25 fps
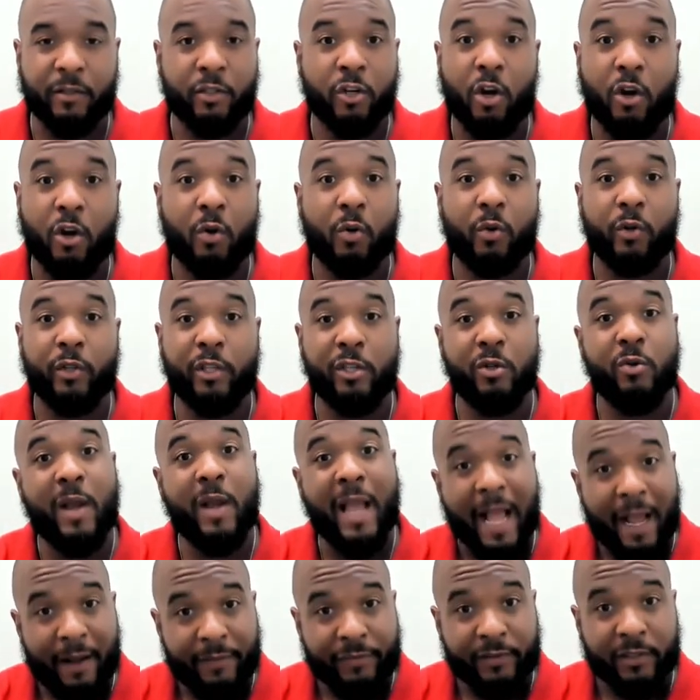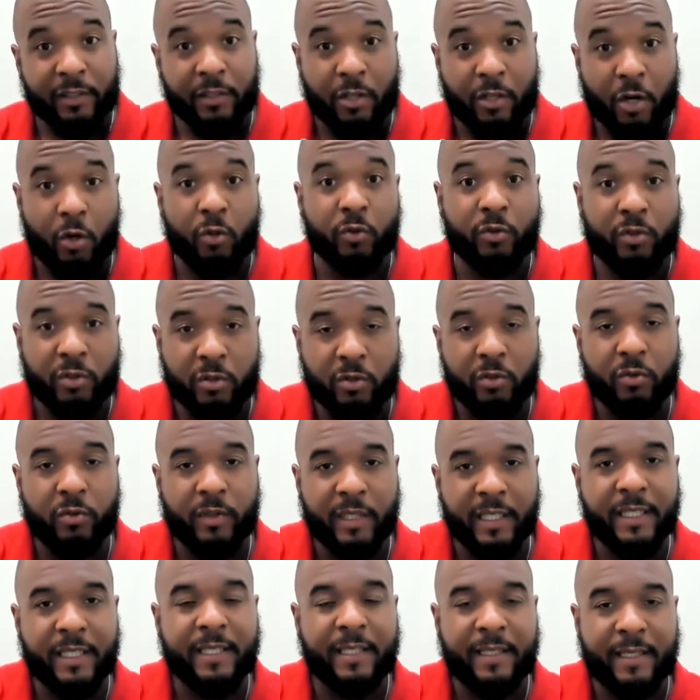no, you have to go through
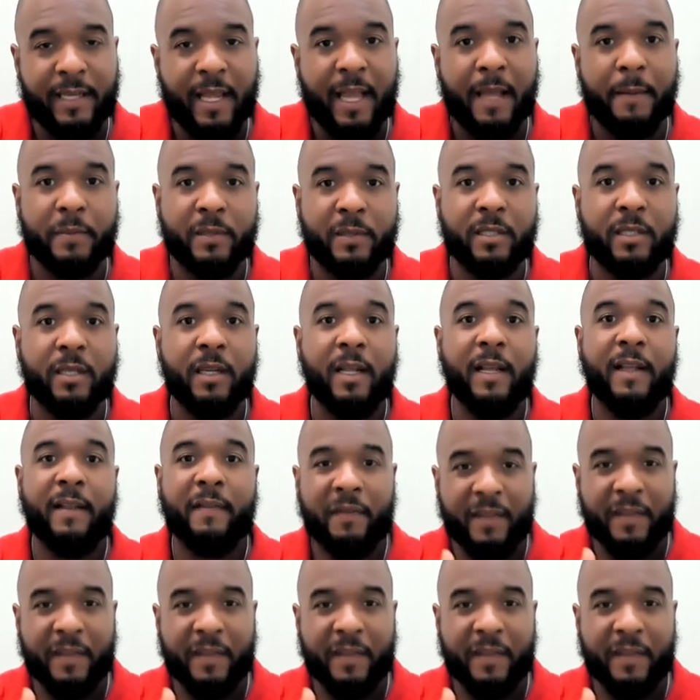this steps.